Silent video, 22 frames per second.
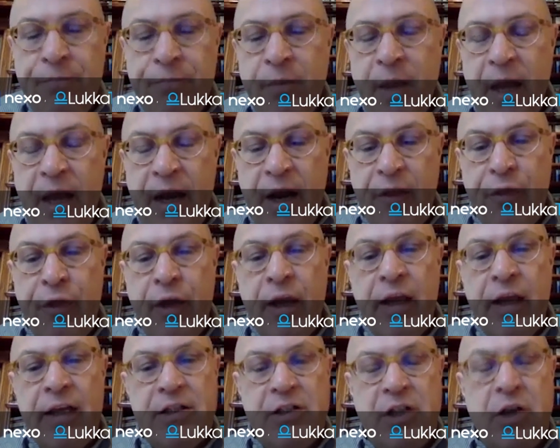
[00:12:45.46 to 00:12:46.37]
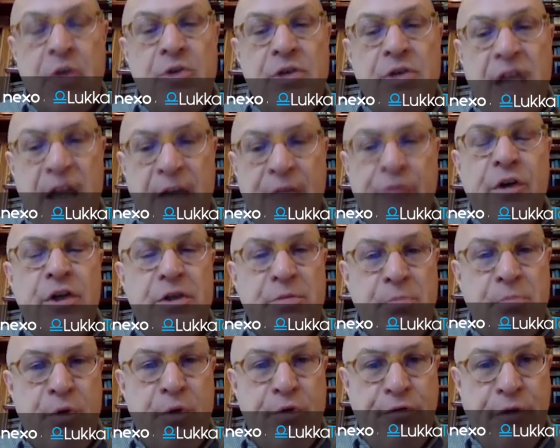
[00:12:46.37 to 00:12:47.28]
And I think as those efforts
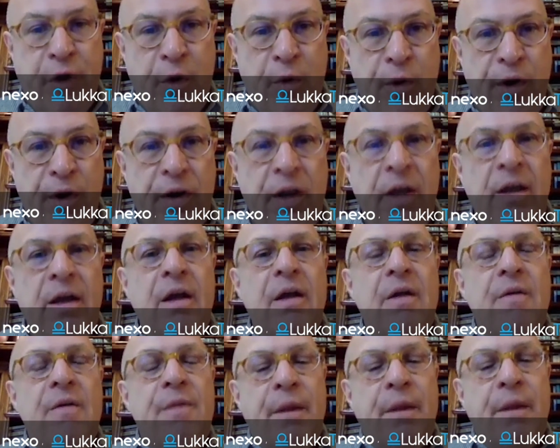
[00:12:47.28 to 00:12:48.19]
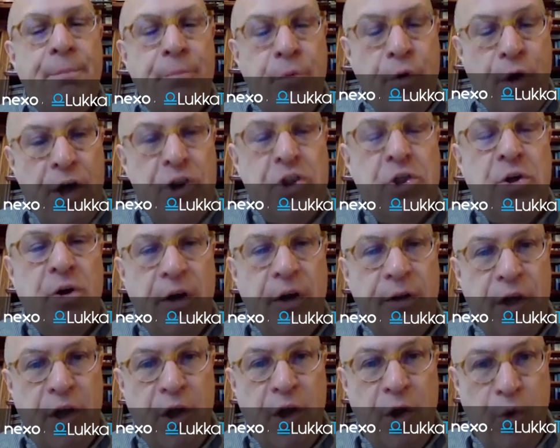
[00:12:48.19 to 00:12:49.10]
move forward, the pressure on
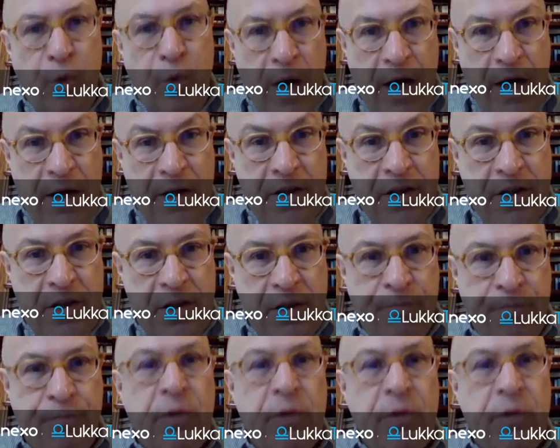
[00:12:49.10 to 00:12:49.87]
the U.S.